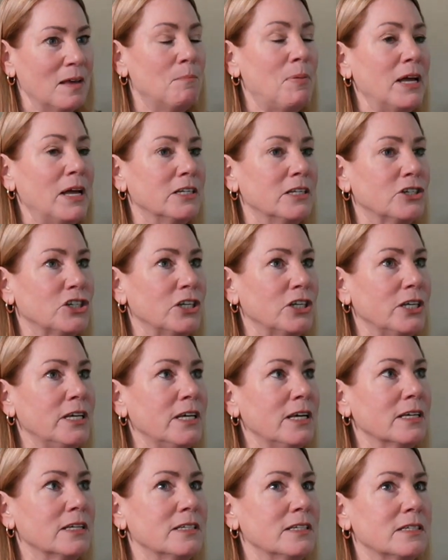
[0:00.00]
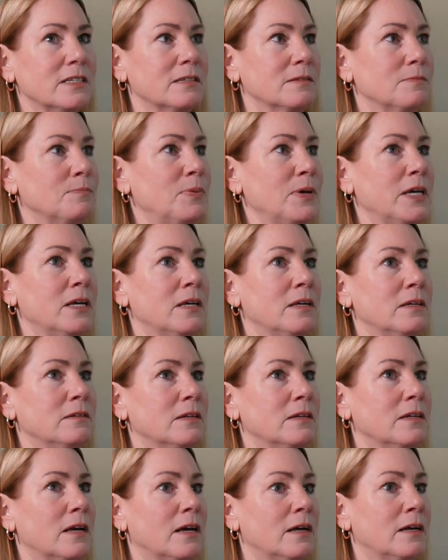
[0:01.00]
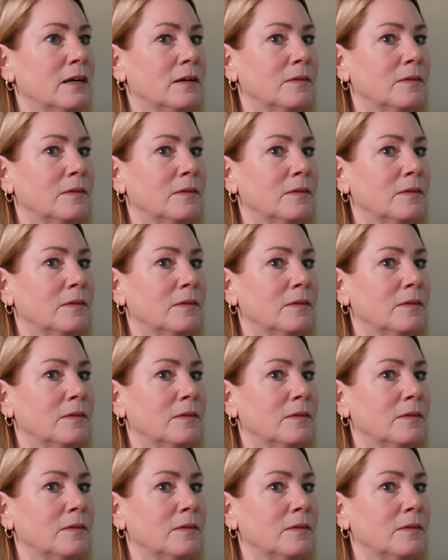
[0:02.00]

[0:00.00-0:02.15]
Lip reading: But she has been